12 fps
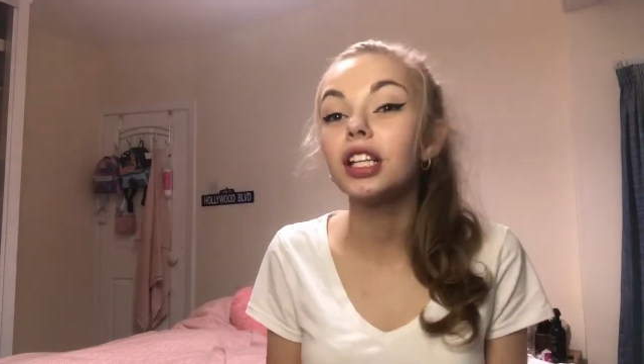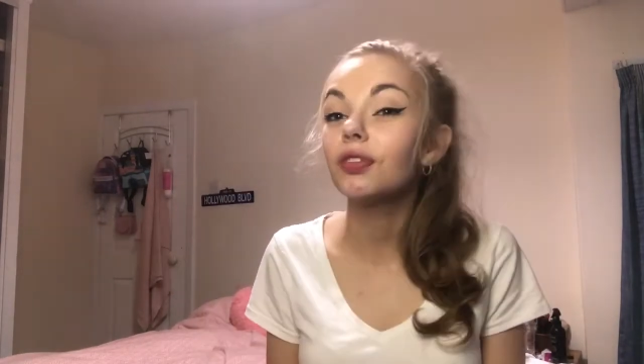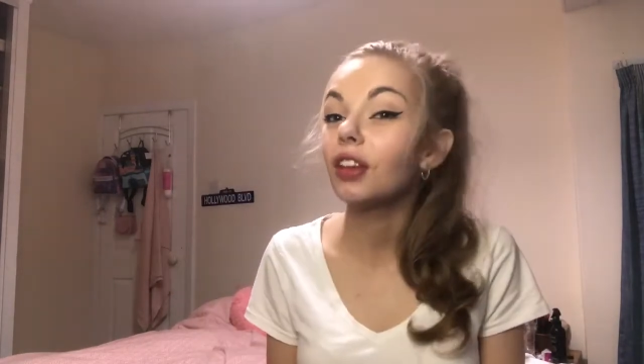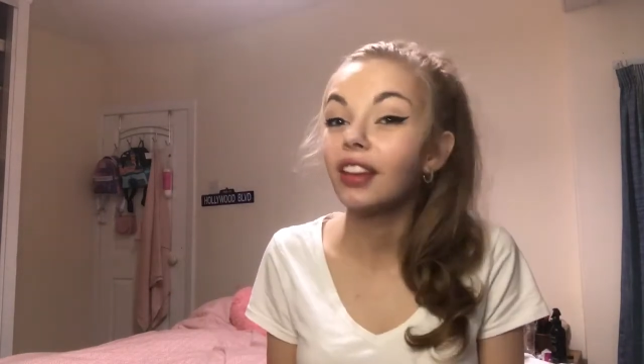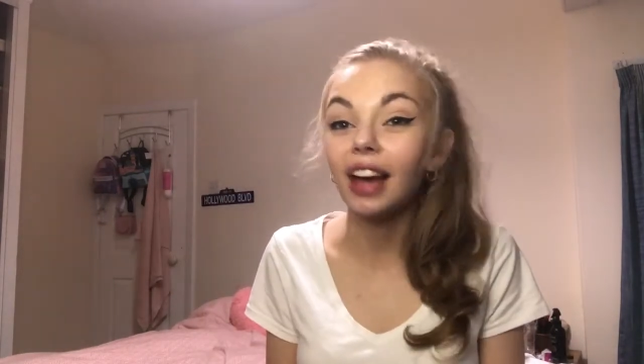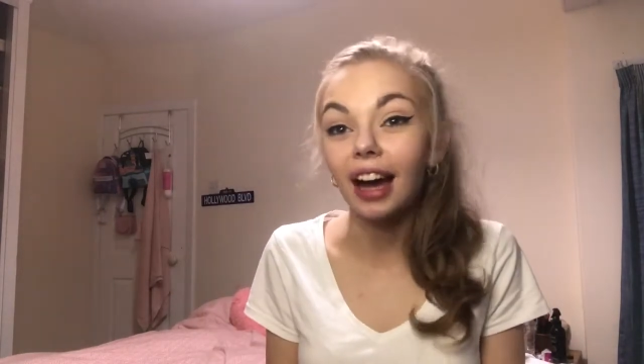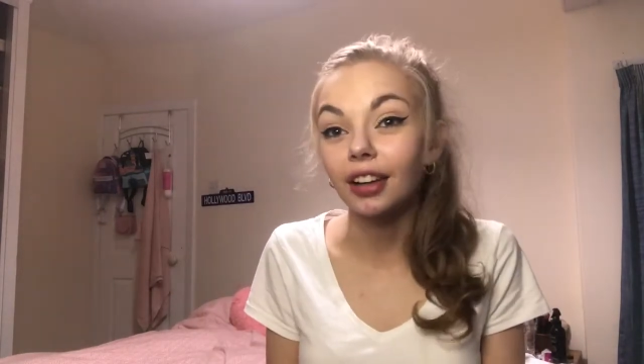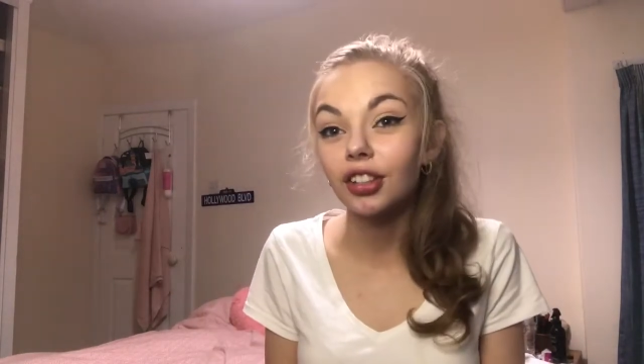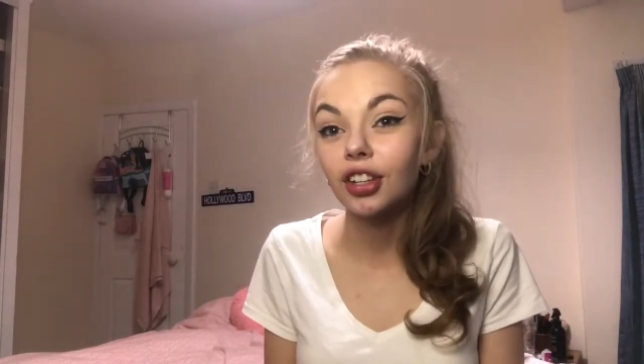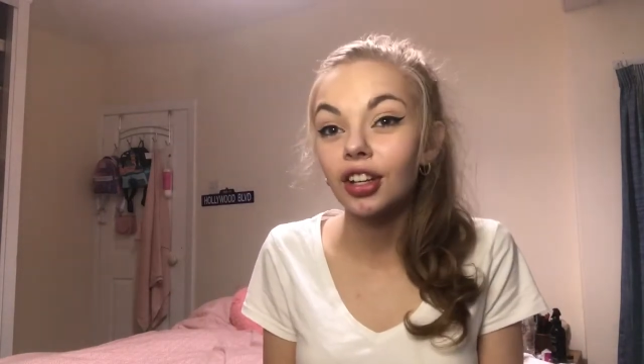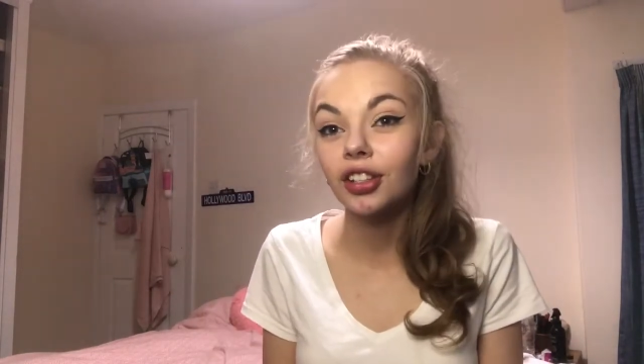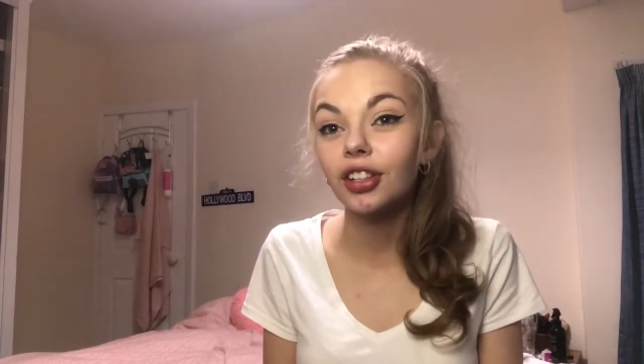Just feeling
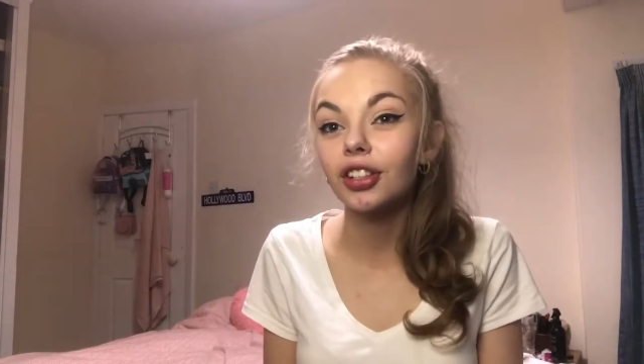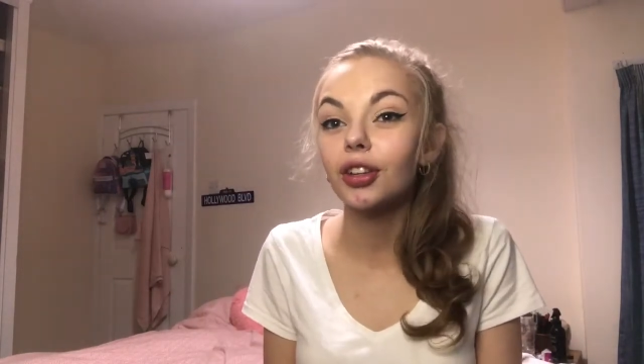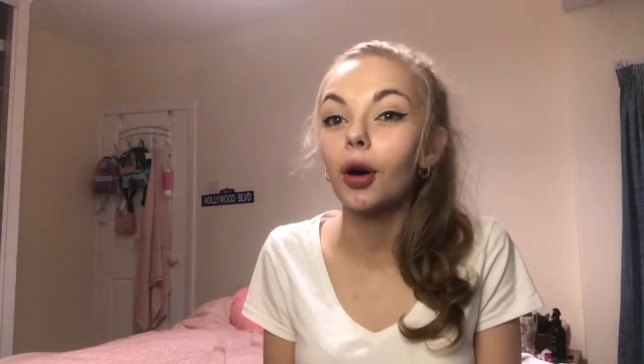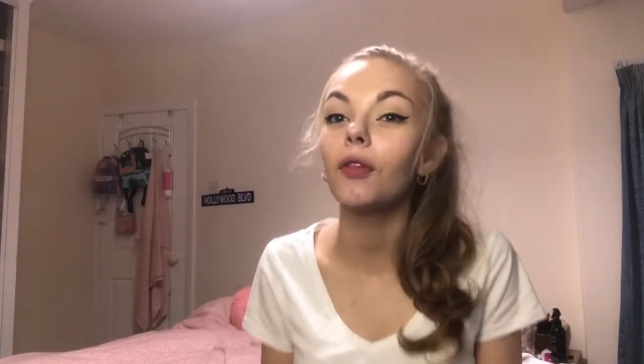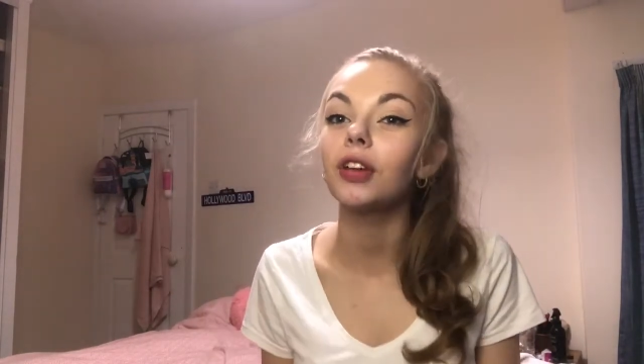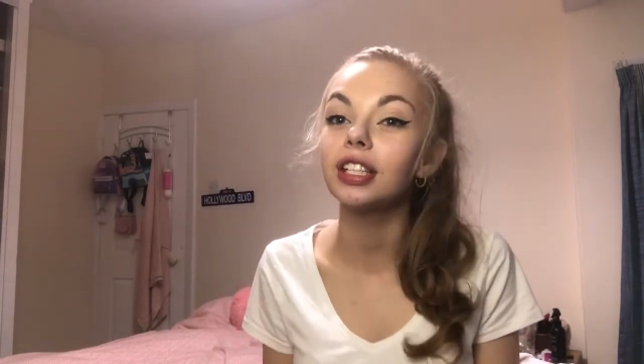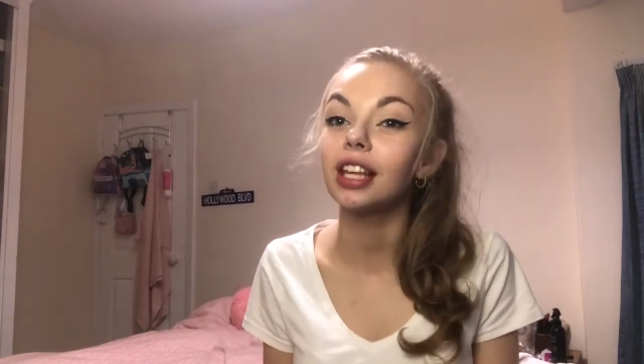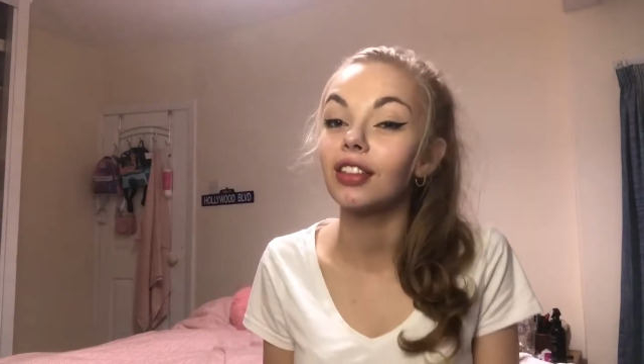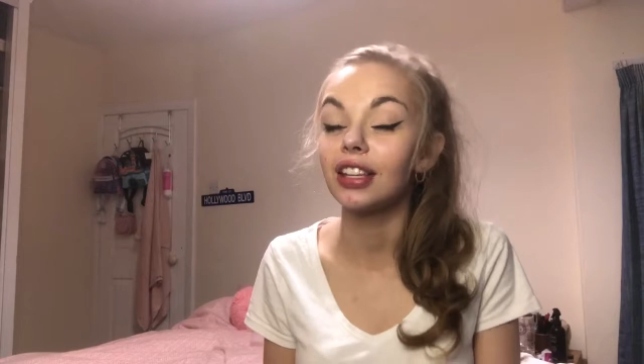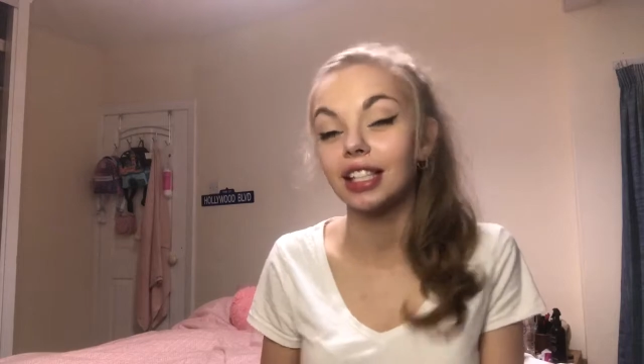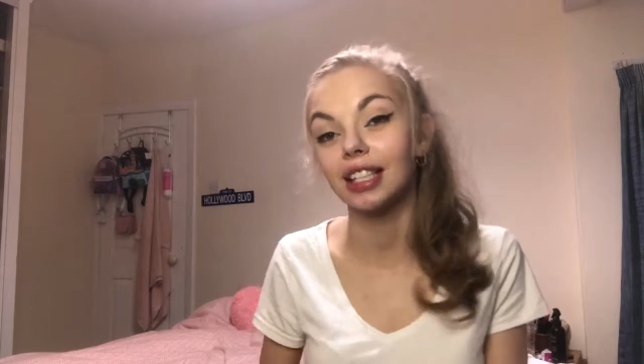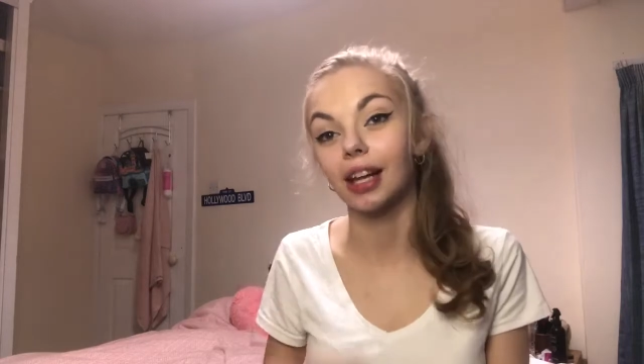anxious, so obviously
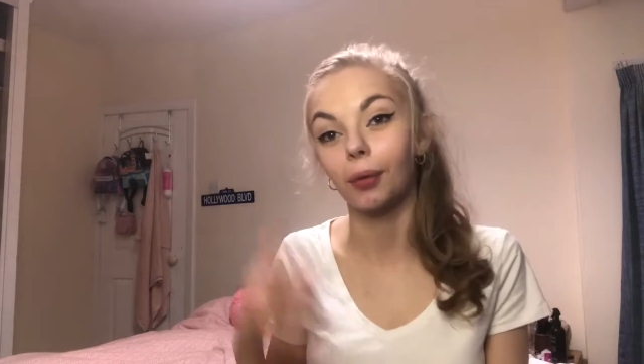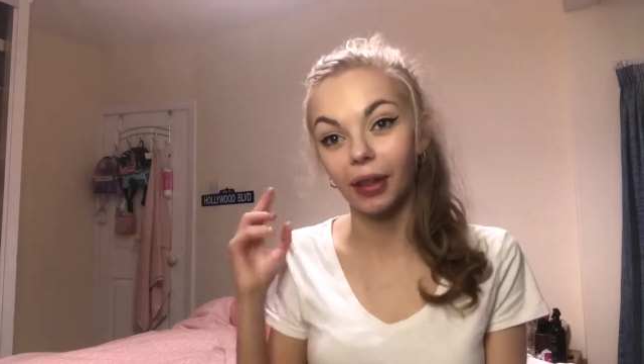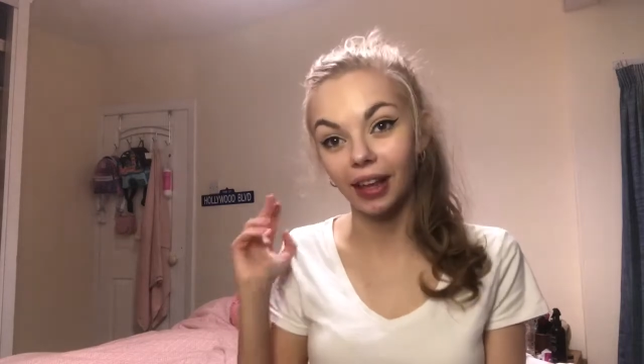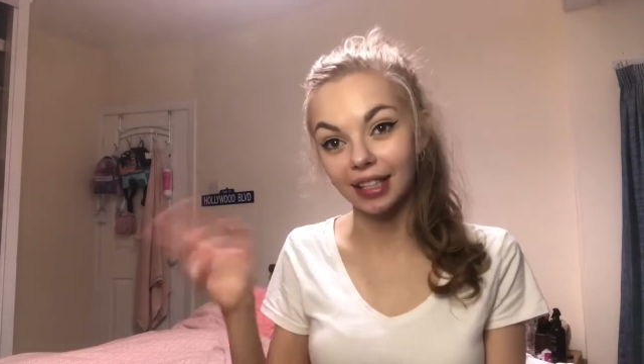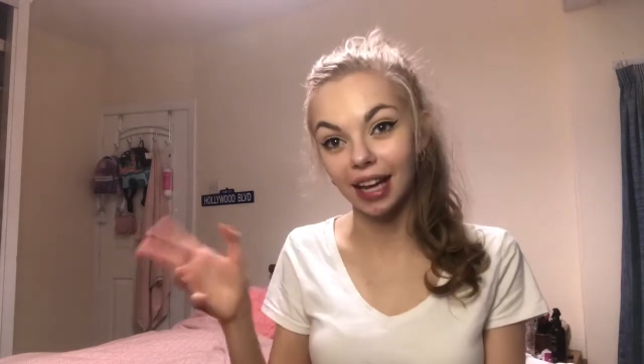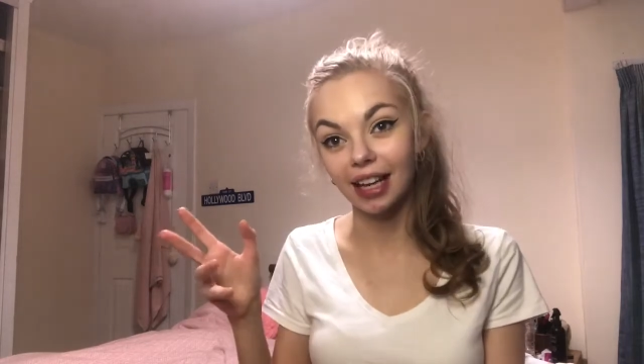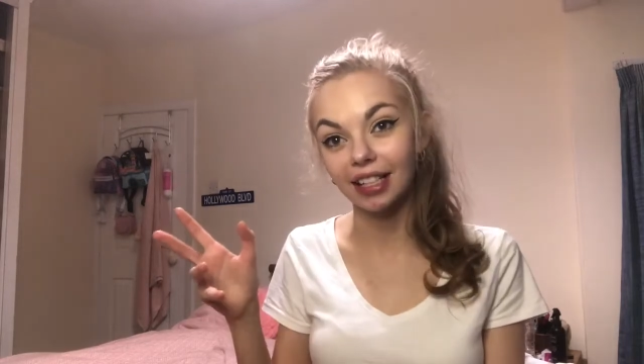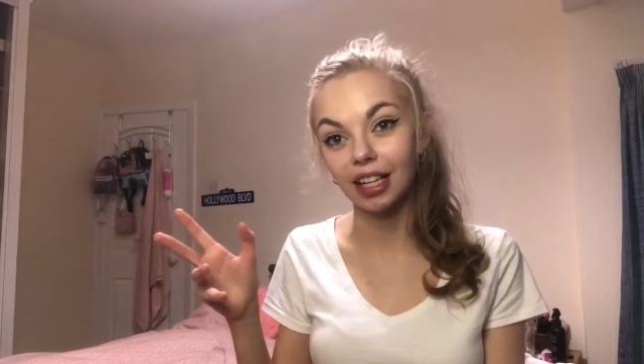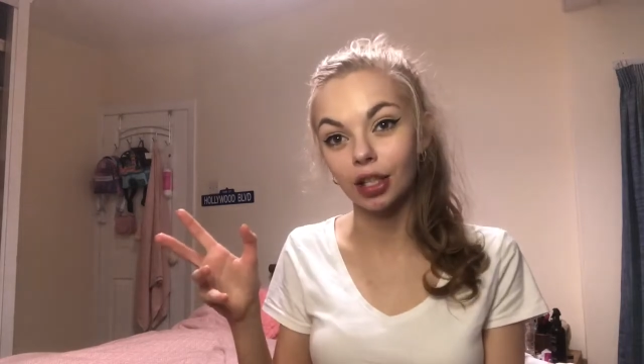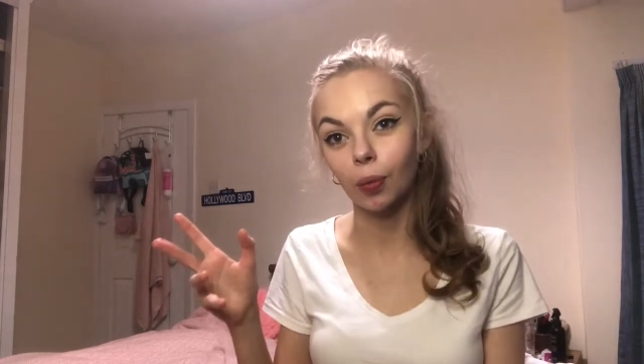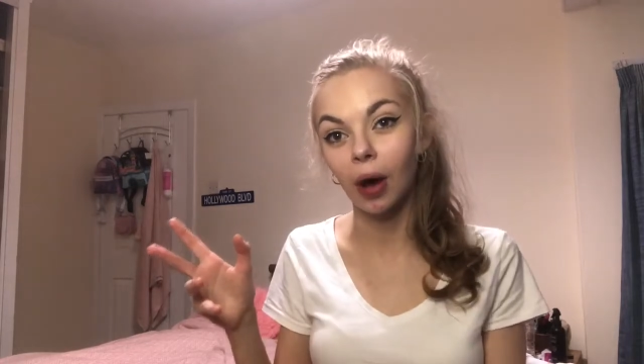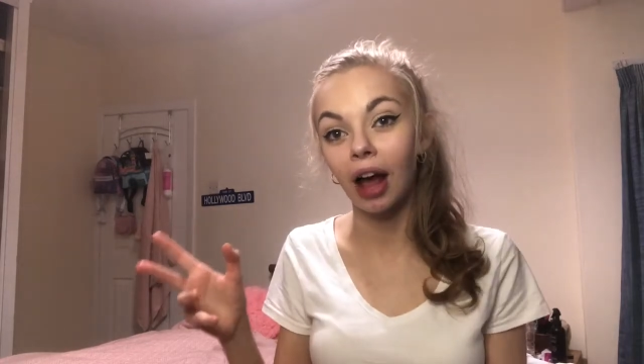this is linked with anxiety
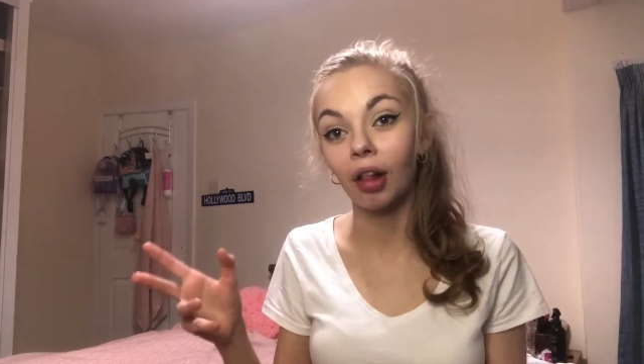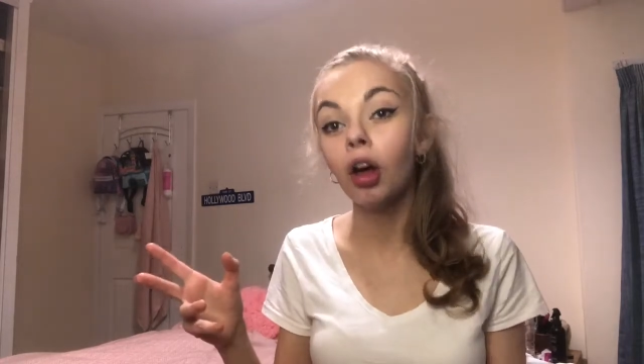as well,